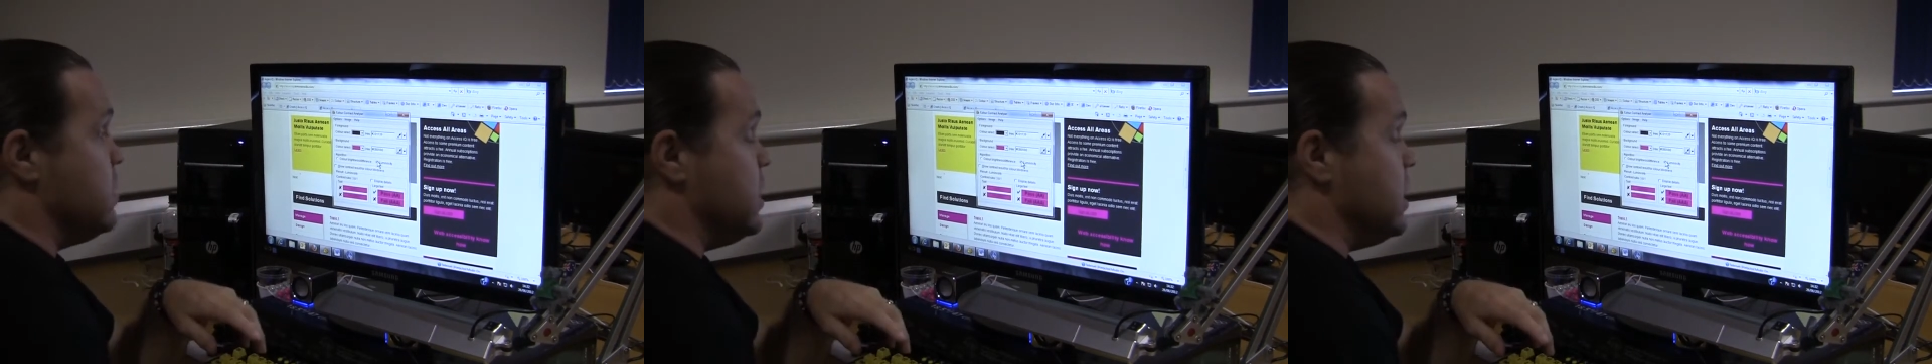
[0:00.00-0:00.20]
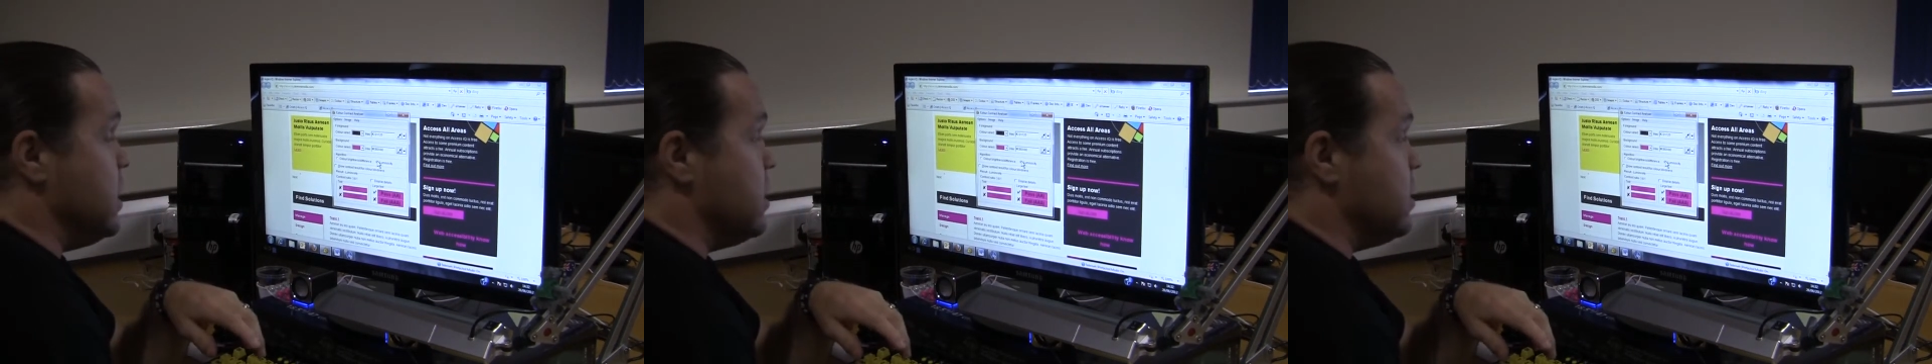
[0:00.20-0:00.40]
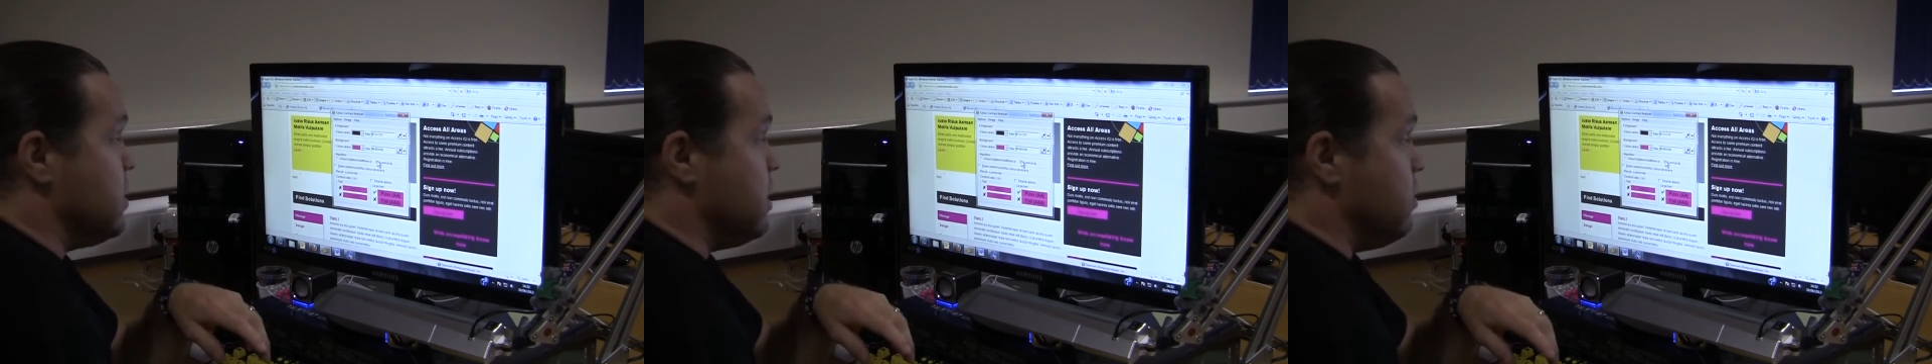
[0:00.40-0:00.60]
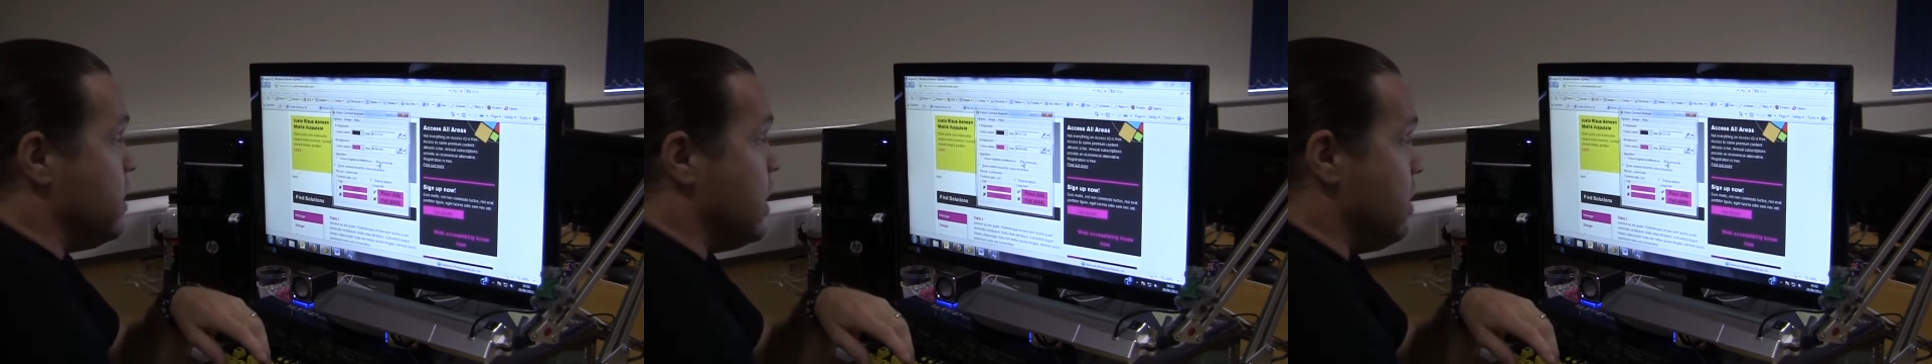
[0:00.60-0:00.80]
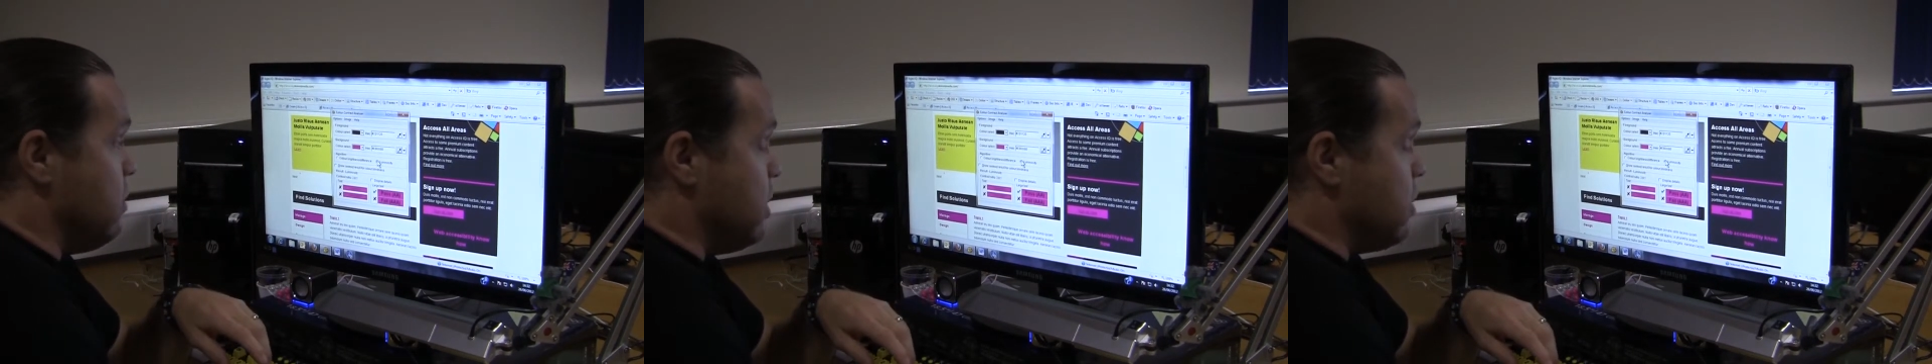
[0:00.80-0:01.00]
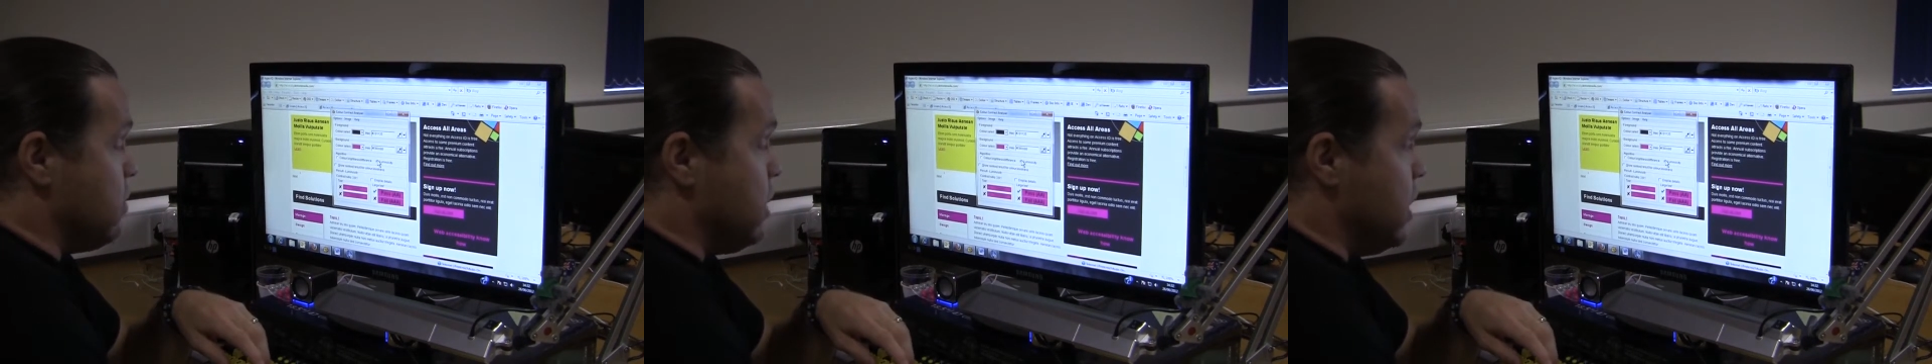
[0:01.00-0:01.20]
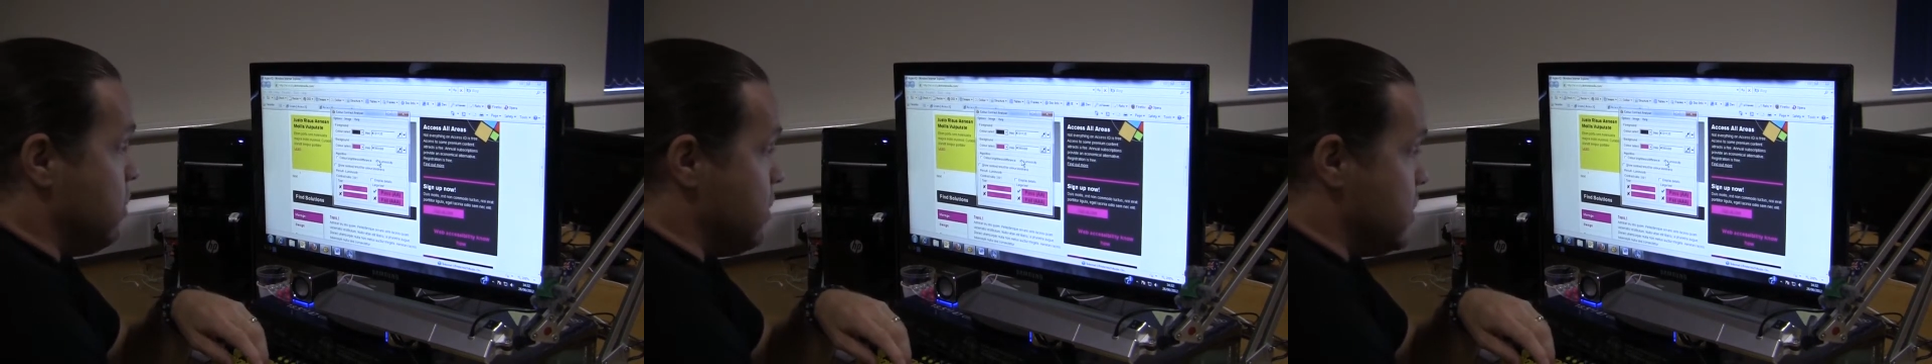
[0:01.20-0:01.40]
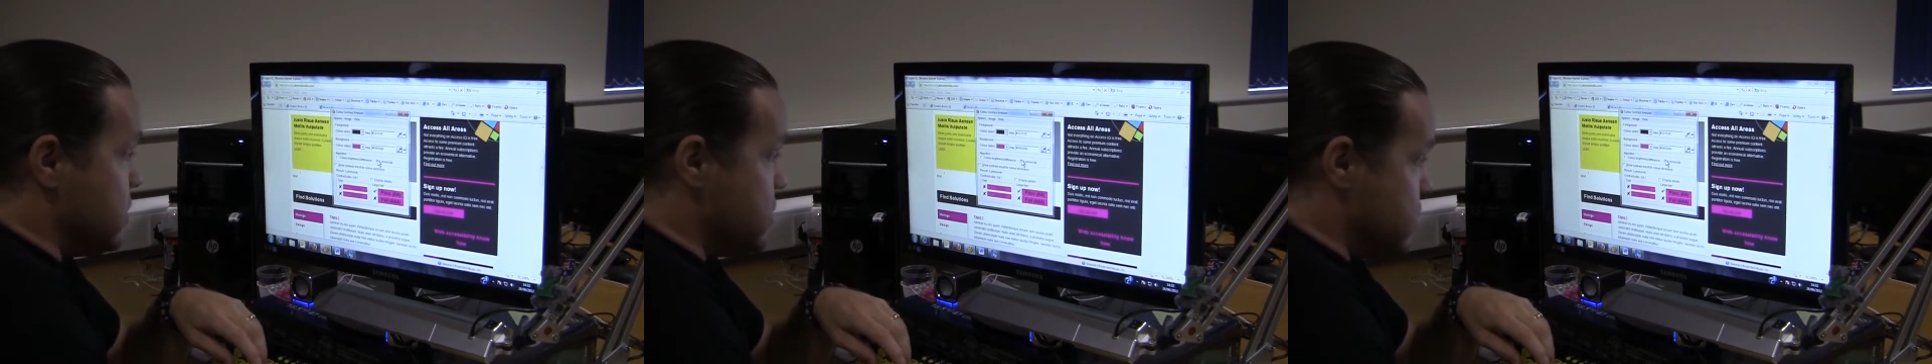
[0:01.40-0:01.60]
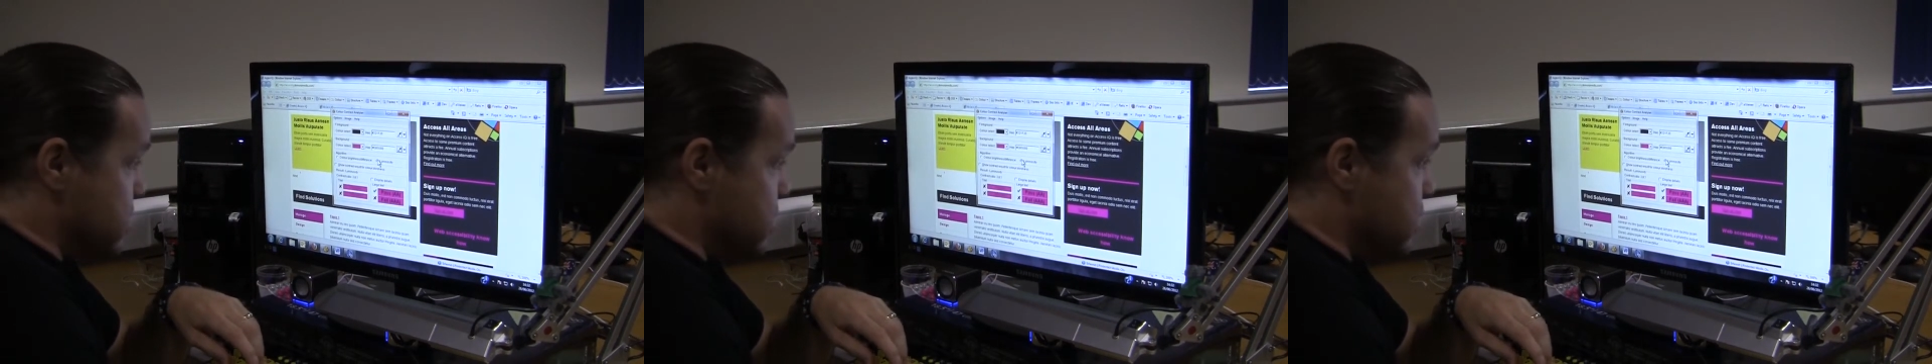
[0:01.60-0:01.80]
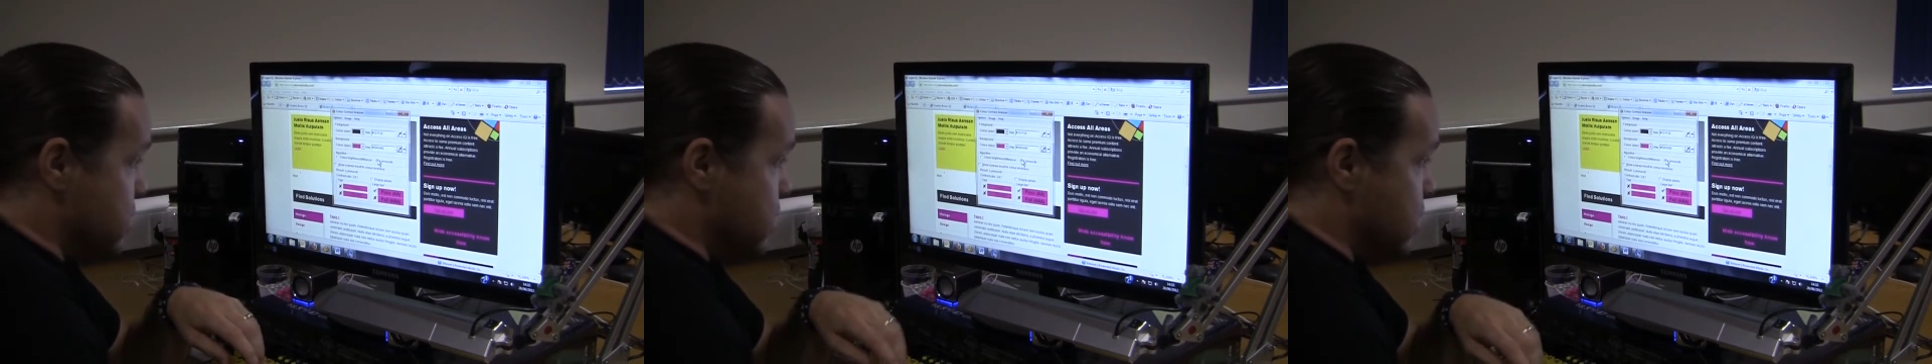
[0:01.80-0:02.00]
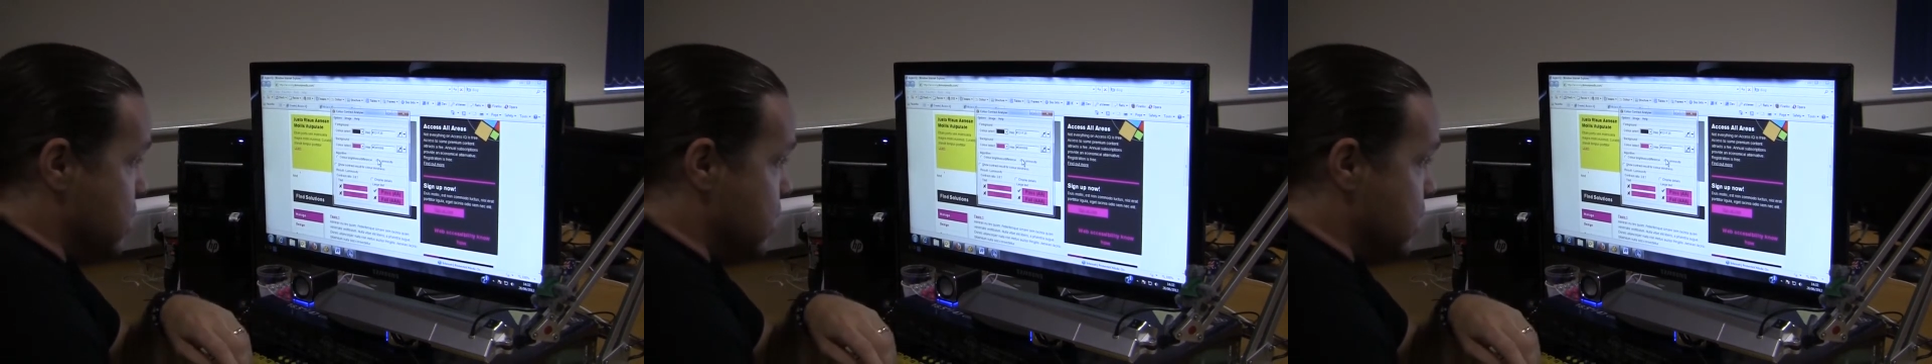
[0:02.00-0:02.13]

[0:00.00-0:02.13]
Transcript: the AA requirements